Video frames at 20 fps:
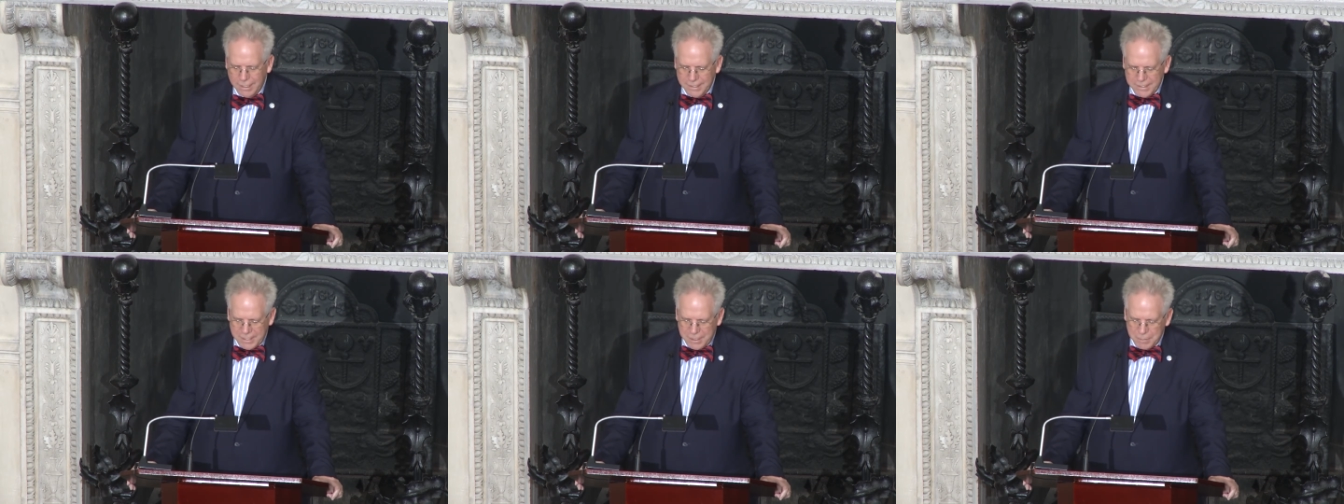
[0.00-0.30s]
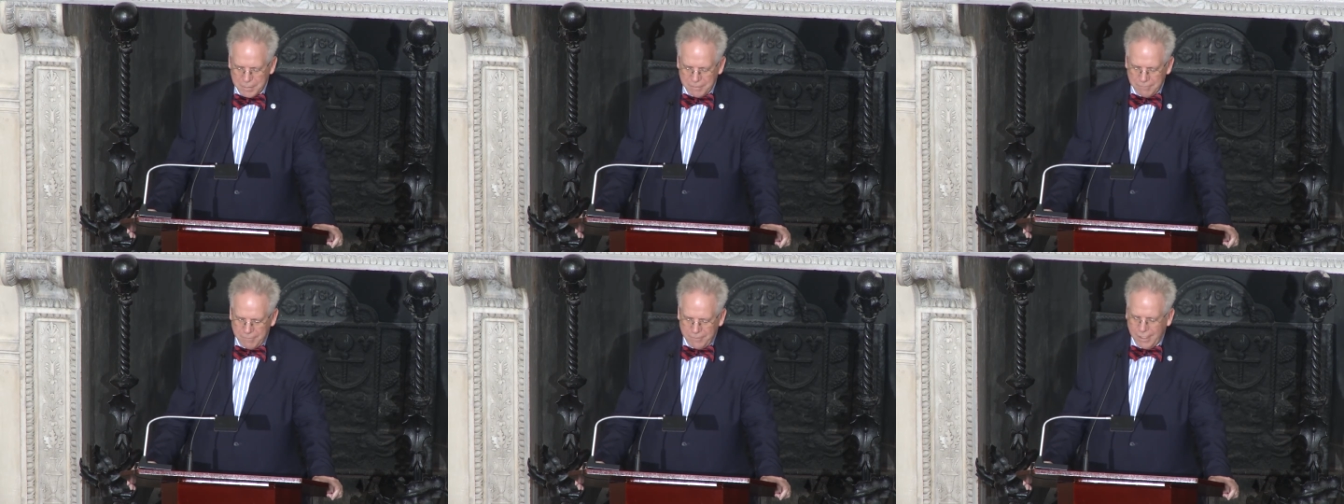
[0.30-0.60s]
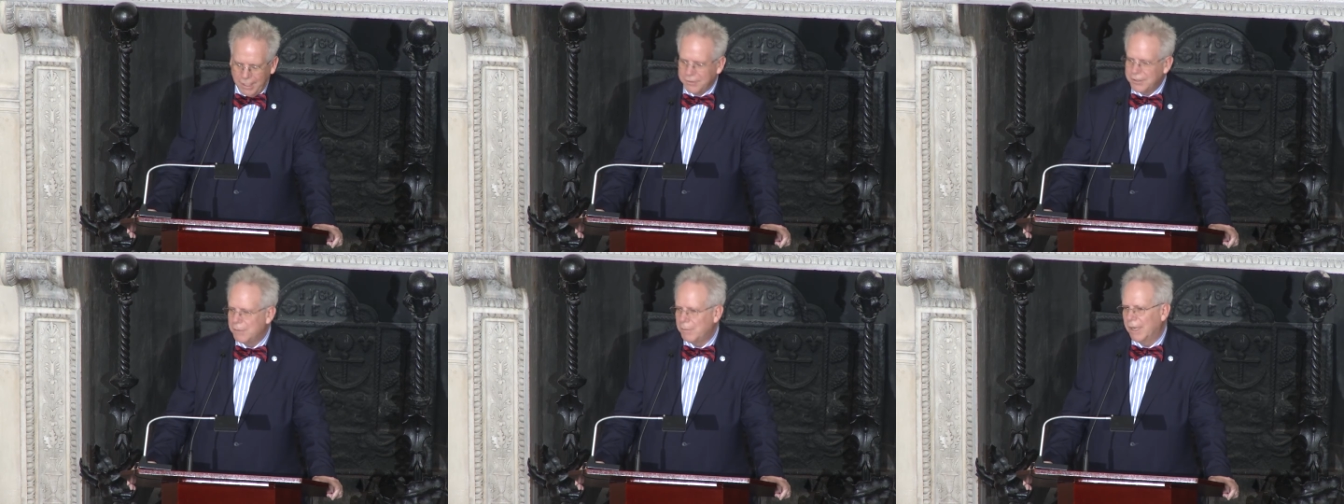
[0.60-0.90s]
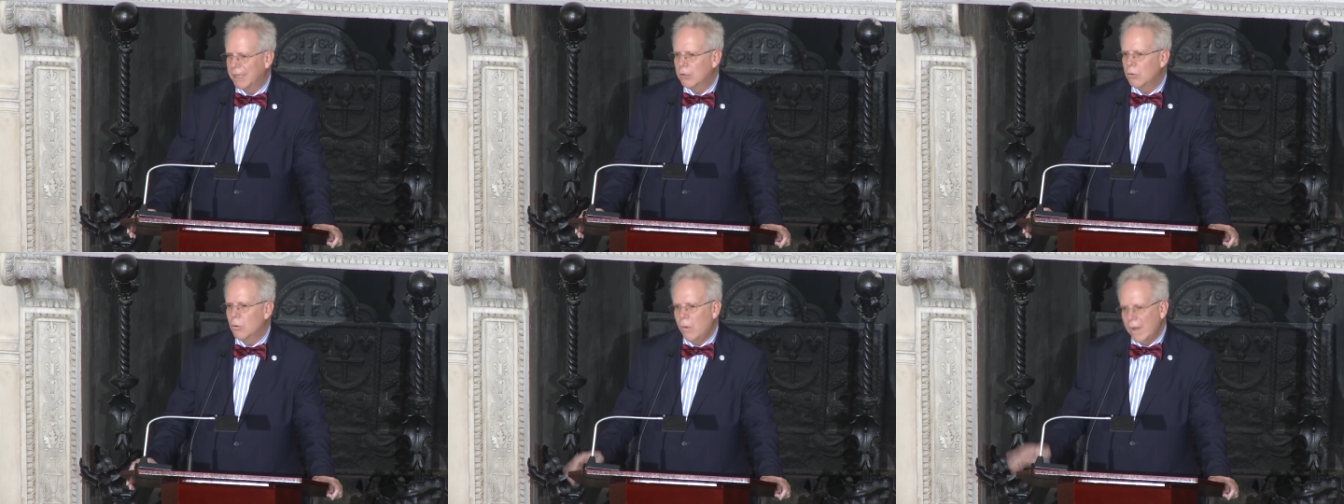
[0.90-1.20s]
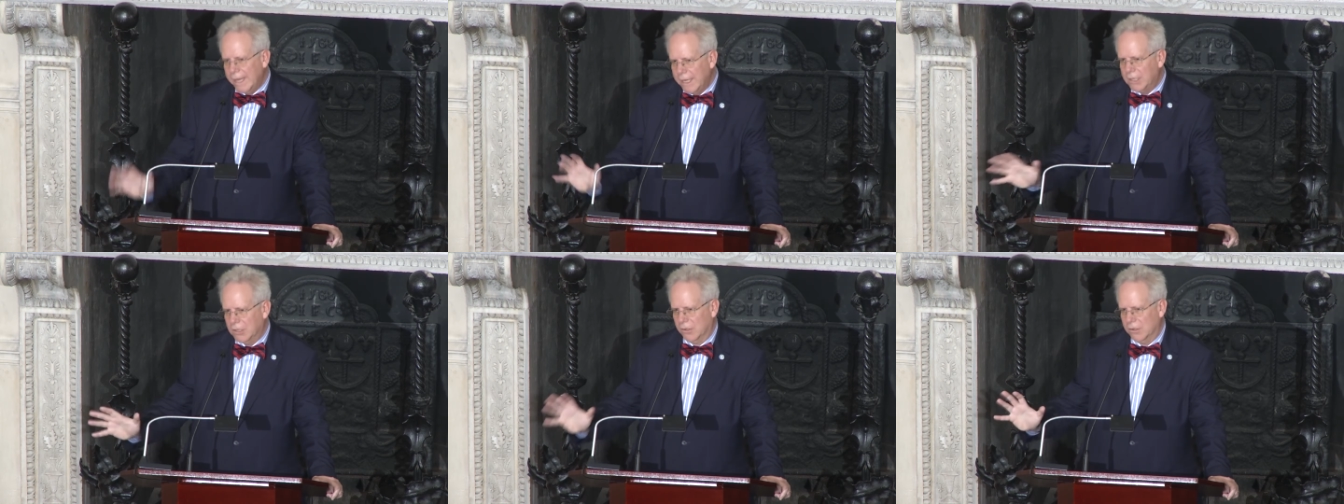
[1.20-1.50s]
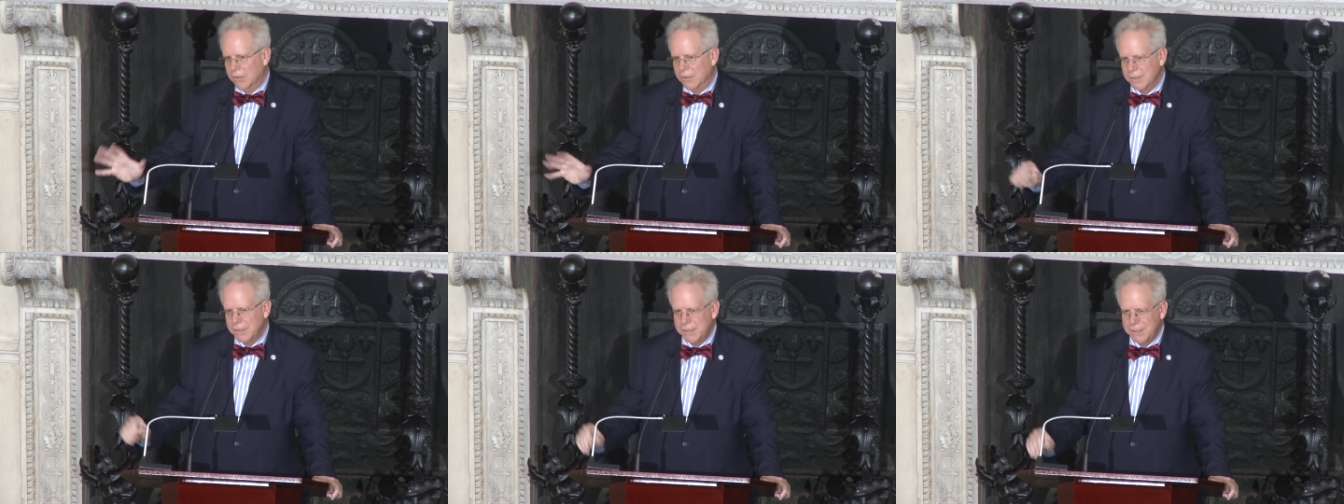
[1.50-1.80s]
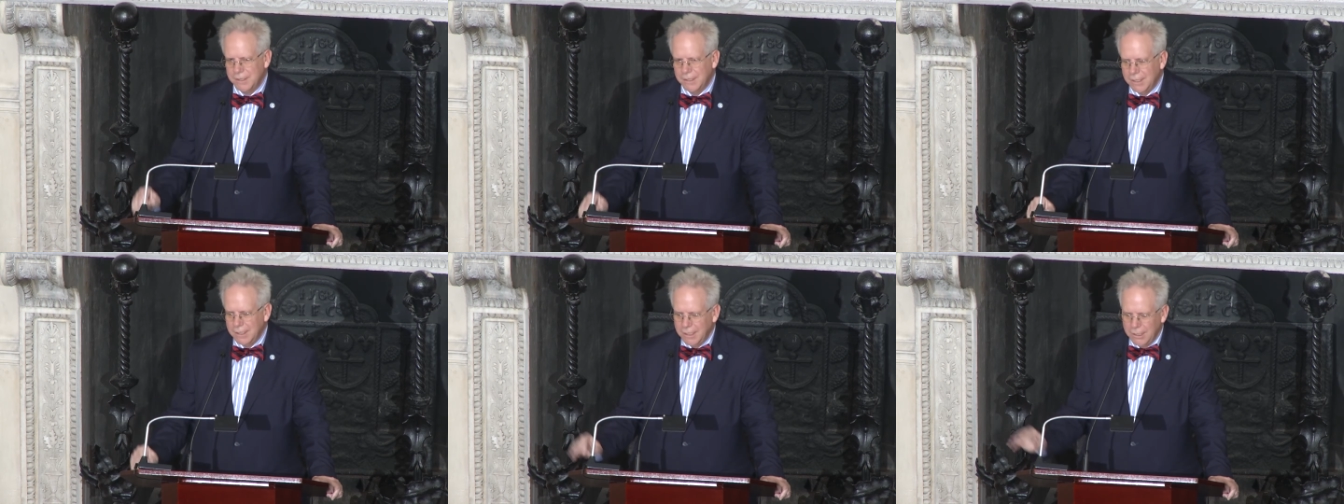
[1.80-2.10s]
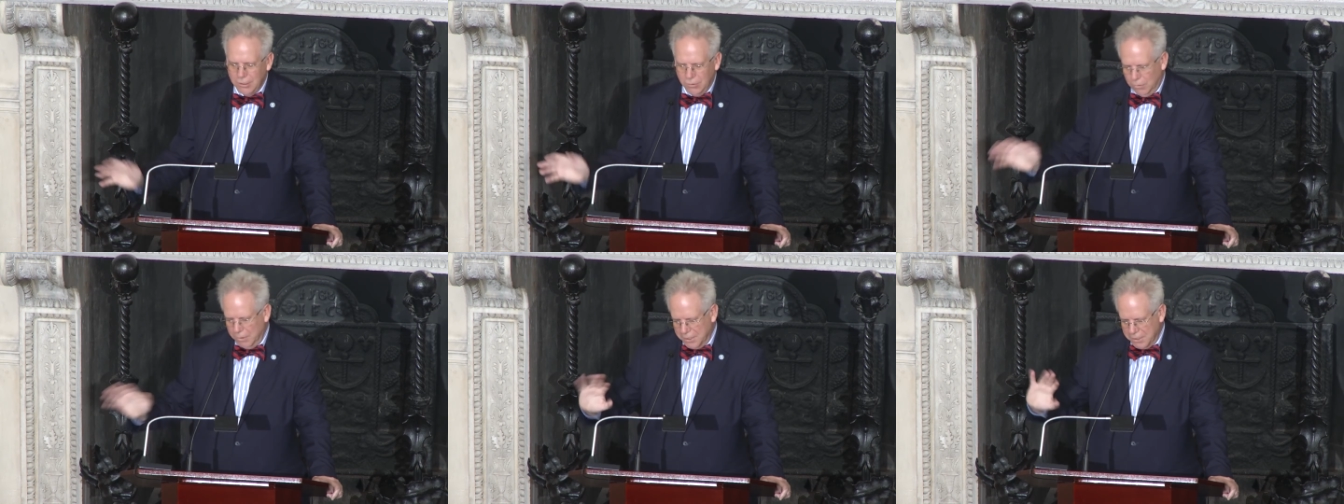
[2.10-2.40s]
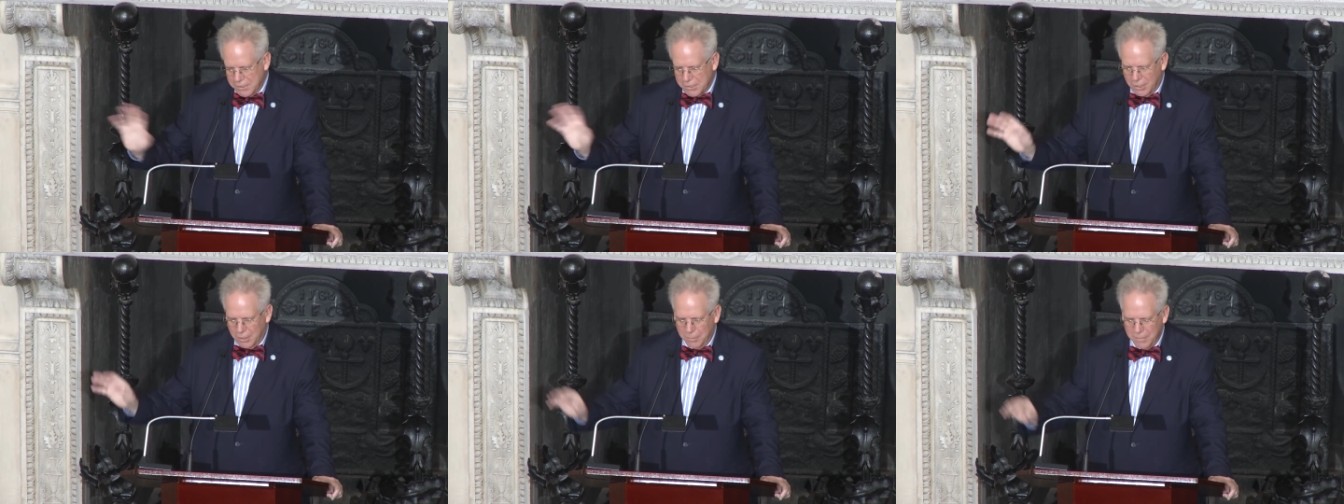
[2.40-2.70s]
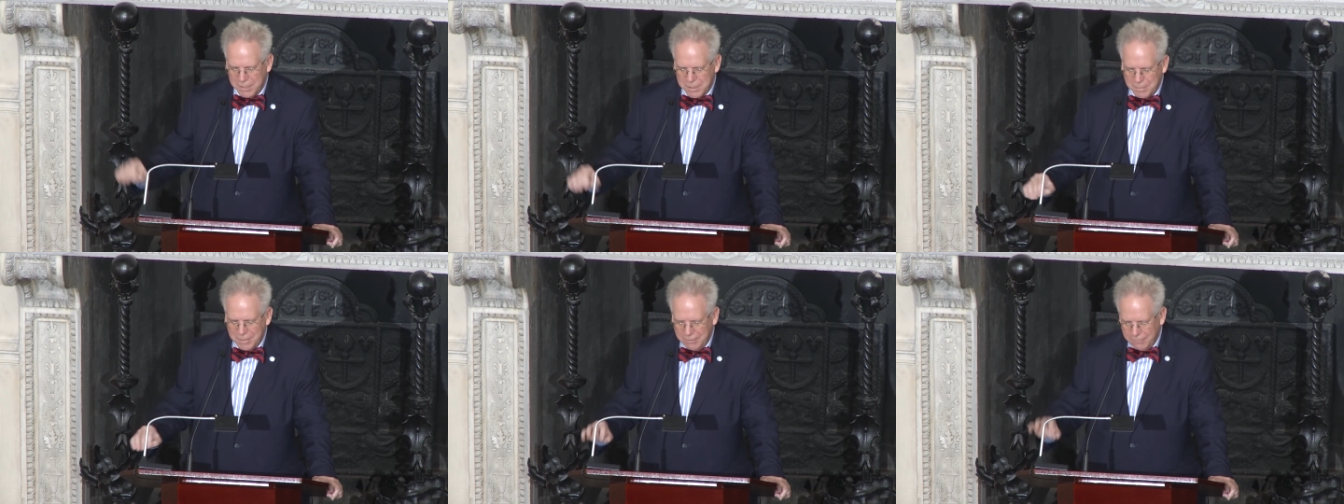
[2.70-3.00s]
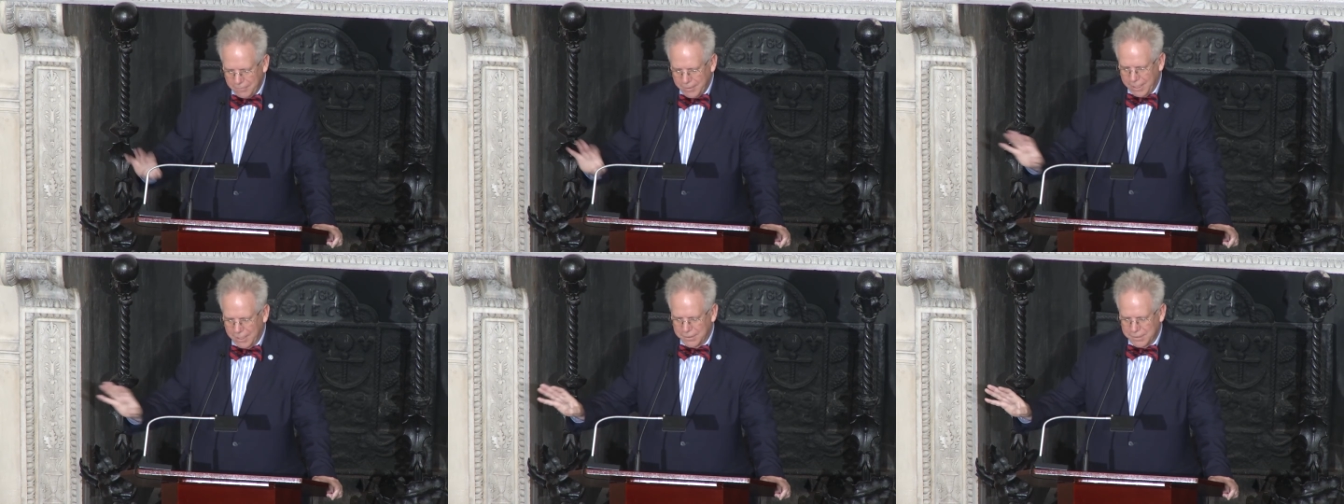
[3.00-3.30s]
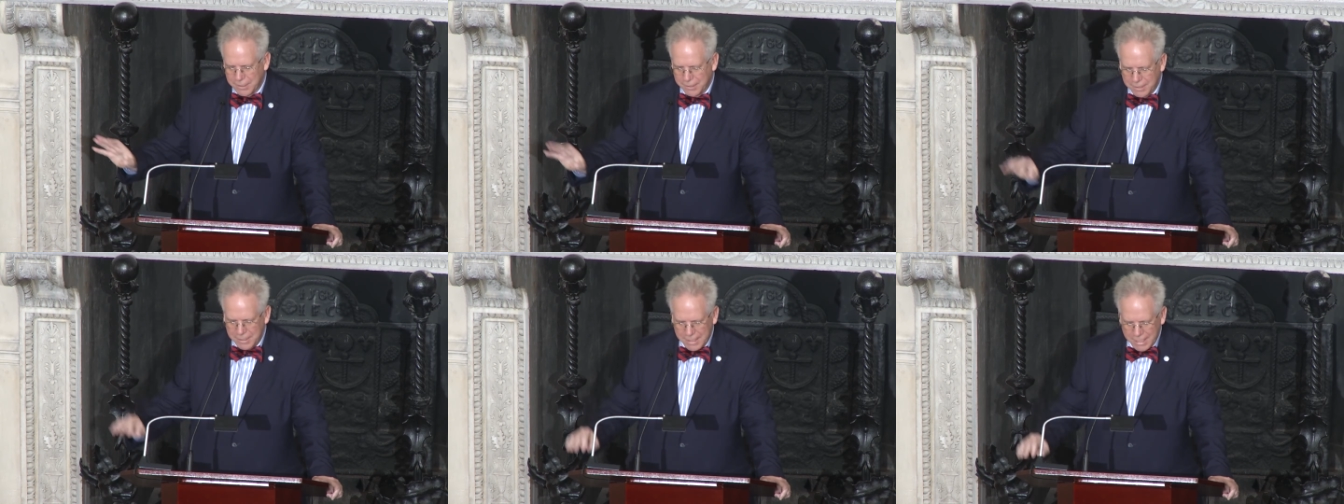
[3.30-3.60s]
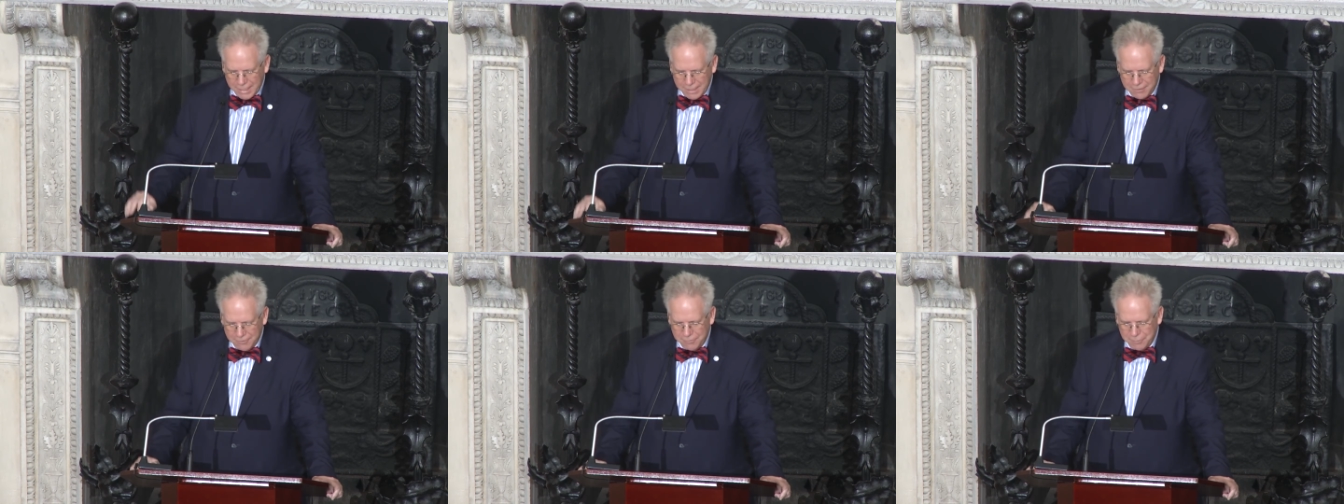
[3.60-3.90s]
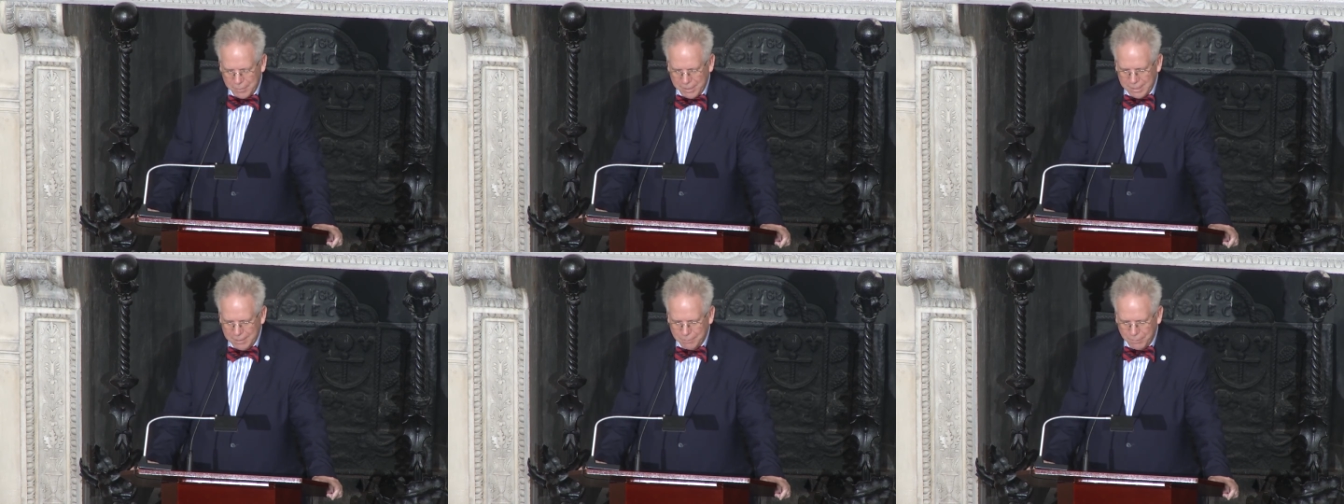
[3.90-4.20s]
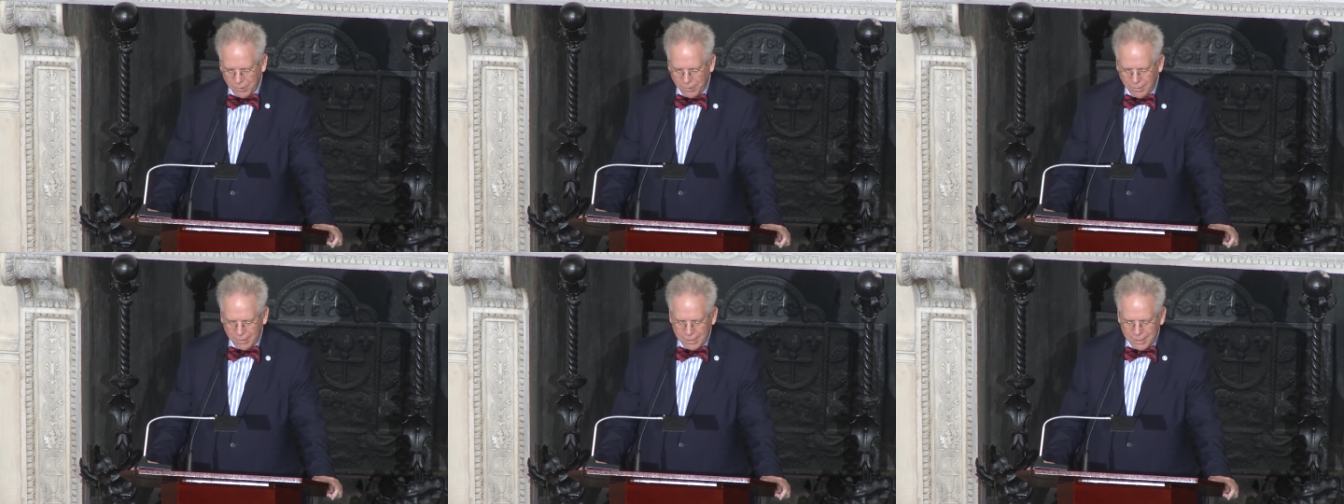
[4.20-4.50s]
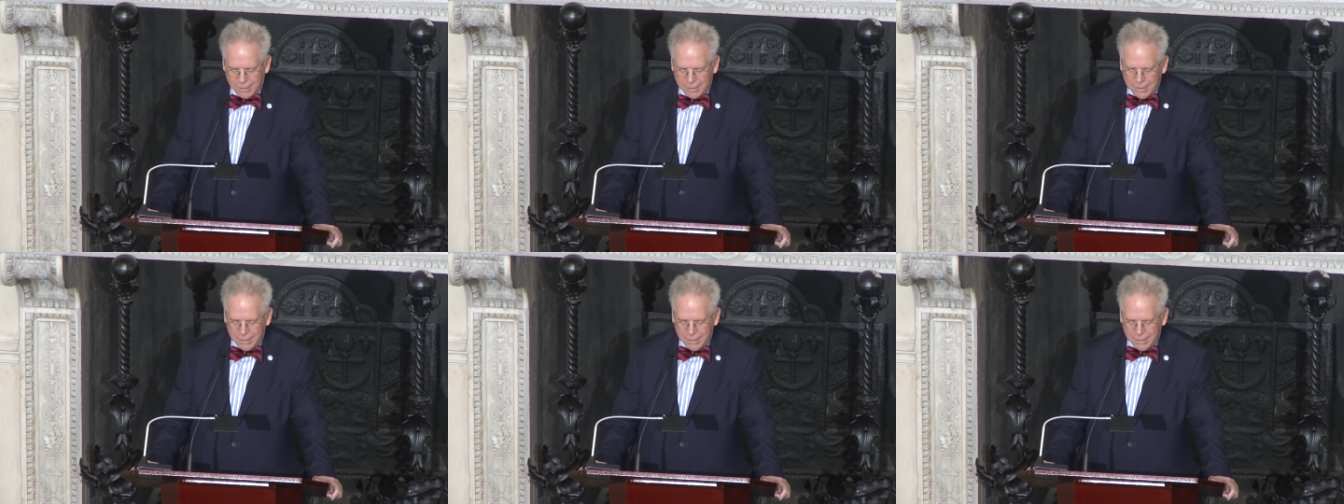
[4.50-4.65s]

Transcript: that had been founded by Quakers who were determined to be fair to the native people.